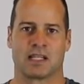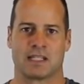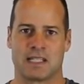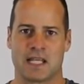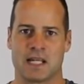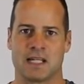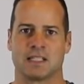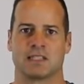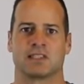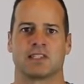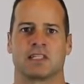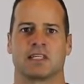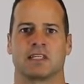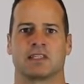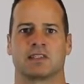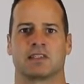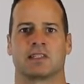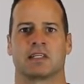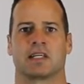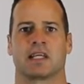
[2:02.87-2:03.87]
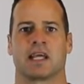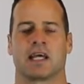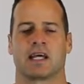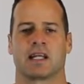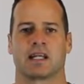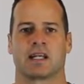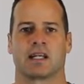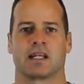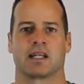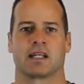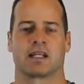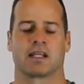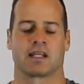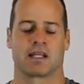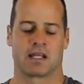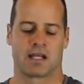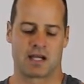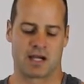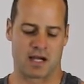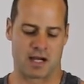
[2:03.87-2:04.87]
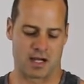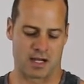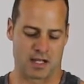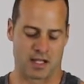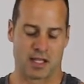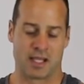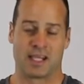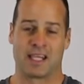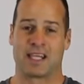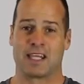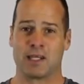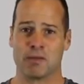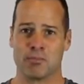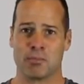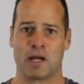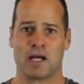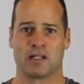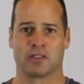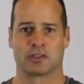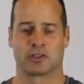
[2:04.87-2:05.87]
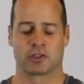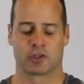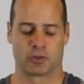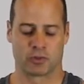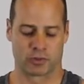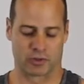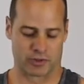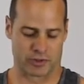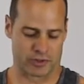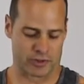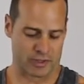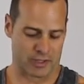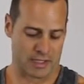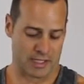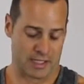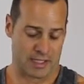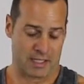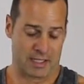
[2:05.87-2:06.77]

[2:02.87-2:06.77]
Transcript: the tendency is to get imbalanced shoulders.